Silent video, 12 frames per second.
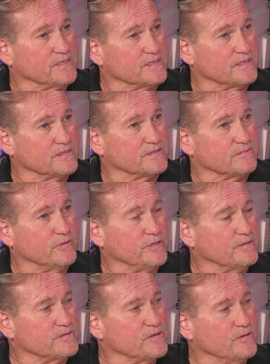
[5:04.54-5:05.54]
does.
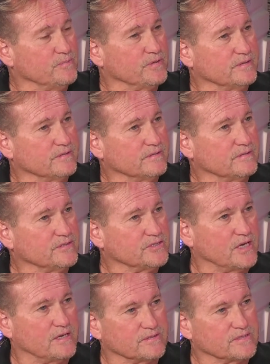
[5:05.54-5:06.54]
Windows open,
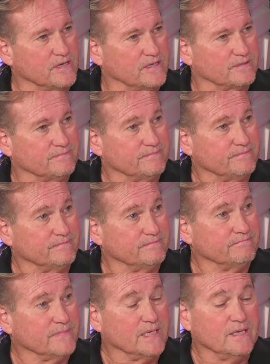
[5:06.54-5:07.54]
child's gone.
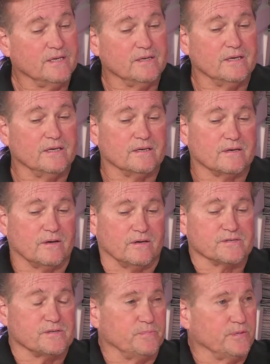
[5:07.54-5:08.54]

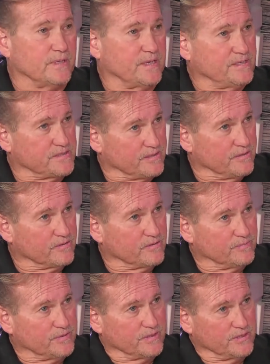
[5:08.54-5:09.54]
calls the police, the local
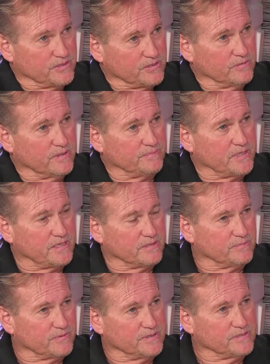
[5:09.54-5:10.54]
police show up, take a
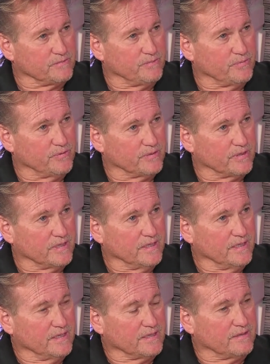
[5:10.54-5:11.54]
police report.
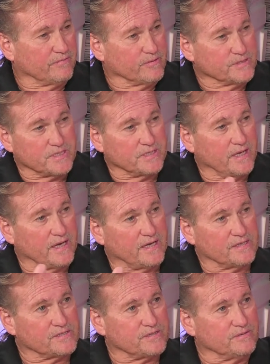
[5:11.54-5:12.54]
The first thing they
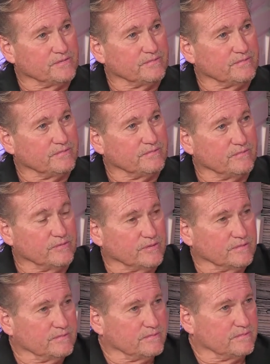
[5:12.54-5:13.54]
ask her,
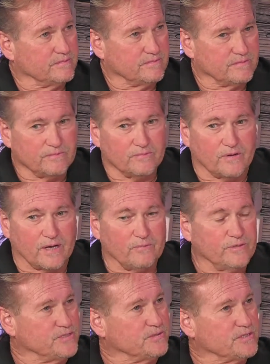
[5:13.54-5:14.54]
well, why
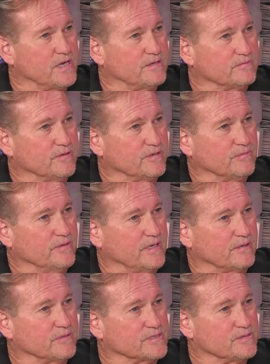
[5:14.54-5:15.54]
would your child run away?
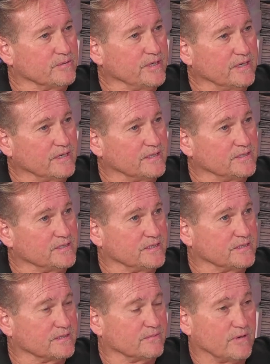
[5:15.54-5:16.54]
What's going on? And she
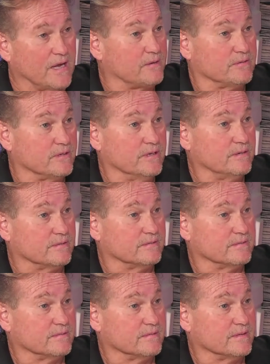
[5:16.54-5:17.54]
said, well, I don't know,
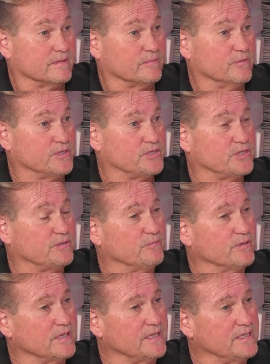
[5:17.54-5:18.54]
which she
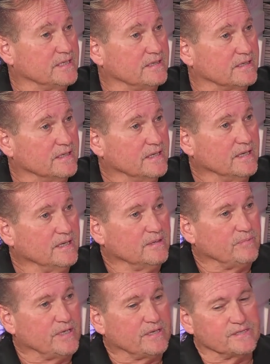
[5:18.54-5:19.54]
really didn't,
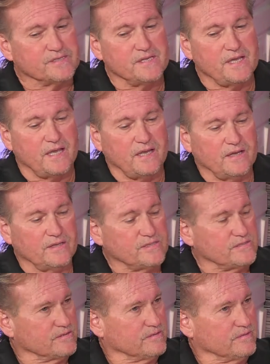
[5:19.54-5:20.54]
because the
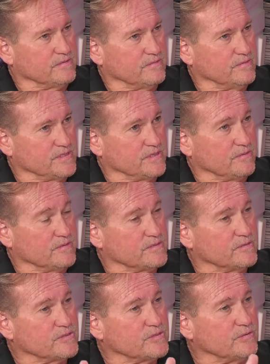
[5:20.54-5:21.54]
answer was in her
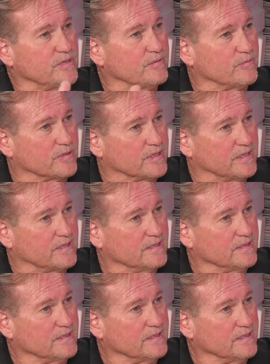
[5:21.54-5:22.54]
social networking
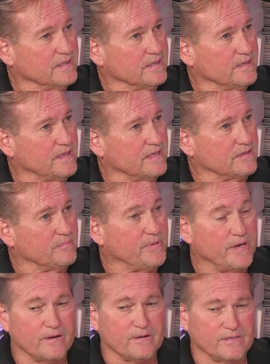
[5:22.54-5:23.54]
that the
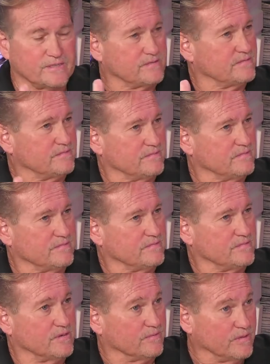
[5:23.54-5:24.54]
parents
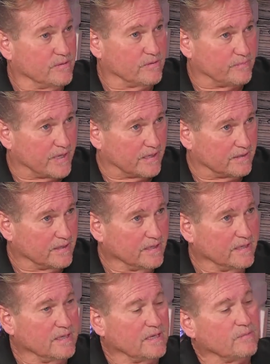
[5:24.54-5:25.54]
don't know about.
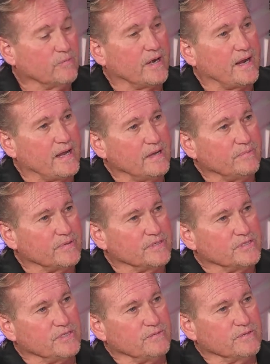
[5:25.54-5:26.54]
And what happened is
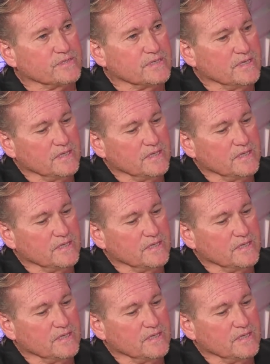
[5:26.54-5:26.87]
she was